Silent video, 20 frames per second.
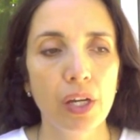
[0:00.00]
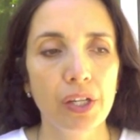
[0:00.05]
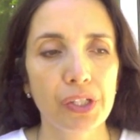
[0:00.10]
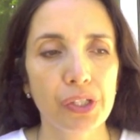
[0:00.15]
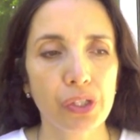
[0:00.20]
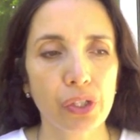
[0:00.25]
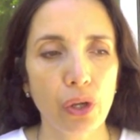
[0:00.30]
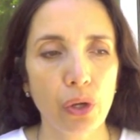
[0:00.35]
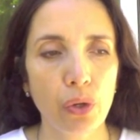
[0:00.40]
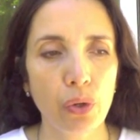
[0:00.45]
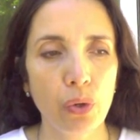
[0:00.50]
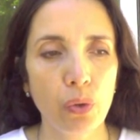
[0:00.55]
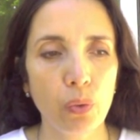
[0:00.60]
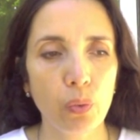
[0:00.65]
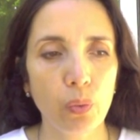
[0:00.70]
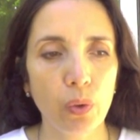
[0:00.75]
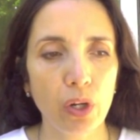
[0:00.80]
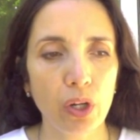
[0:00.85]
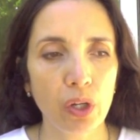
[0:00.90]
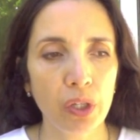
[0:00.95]
So
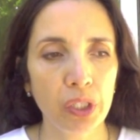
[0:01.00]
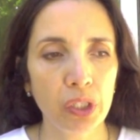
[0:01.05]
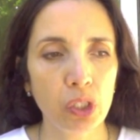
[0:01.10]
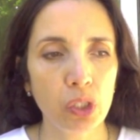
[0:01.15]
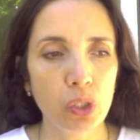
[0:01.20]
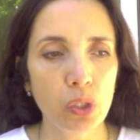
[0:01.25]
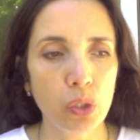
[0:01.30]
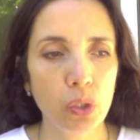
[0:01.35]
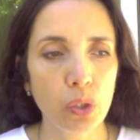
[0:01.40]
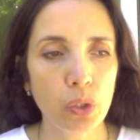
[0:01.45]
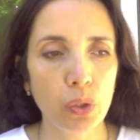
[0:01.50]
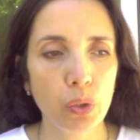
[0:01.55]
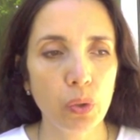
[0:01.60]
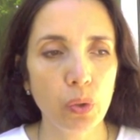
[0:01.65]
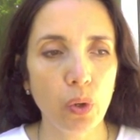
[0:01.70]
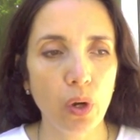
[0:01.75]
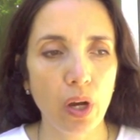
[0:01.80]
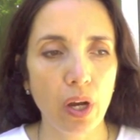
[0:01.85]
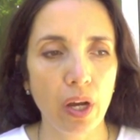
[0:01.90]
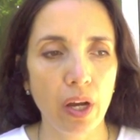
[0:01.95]
we're going to do
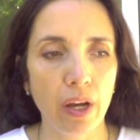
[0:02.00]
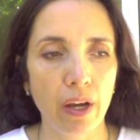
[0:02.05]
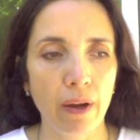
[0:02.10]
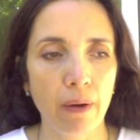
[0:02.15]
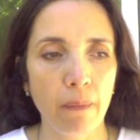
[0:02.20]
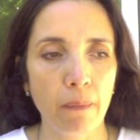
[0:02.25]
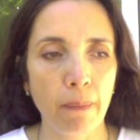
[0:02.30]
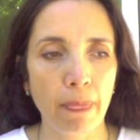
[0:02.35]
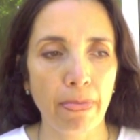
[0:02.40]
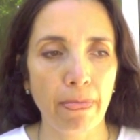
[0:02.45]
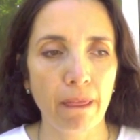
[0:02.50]
Um,